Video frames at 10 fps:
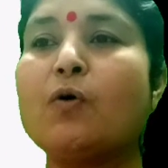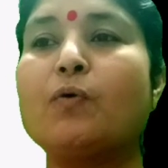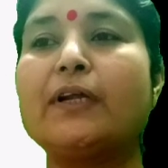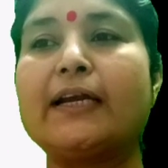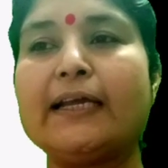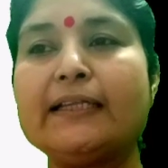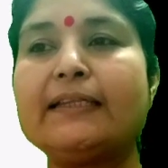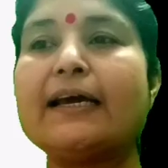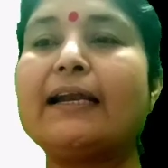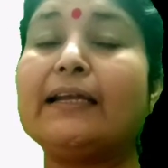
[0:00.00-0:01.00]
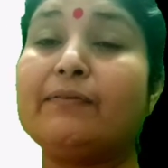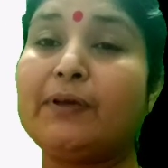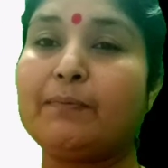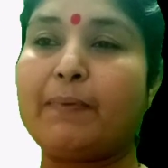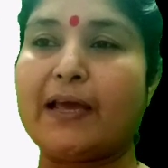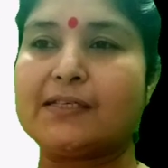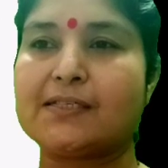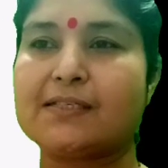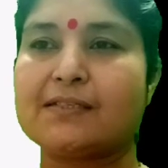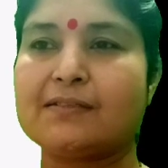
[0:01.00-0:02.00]
would clean their living
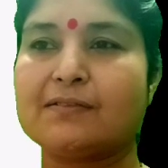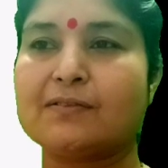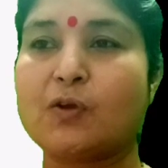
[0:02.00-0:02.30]
place,